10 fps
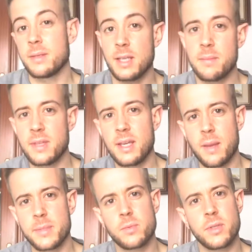the same thing
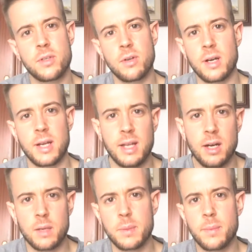happens with sugar. Like, a
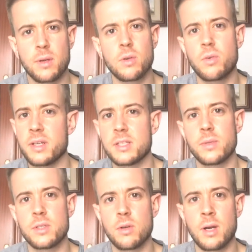lot of people go crazy
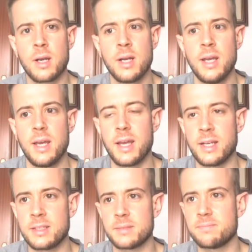with sugar,
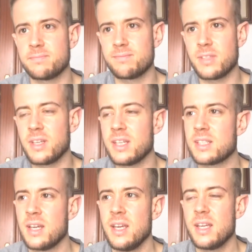and the thing
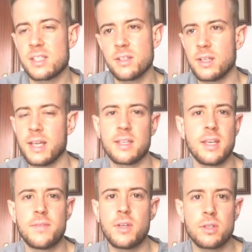is, it's not like
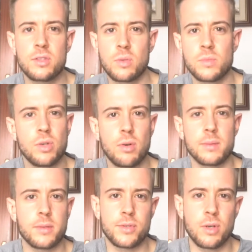if you consume 2
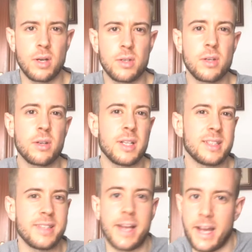grams of sugar, you're gonna
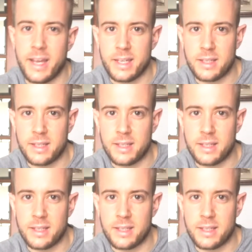die.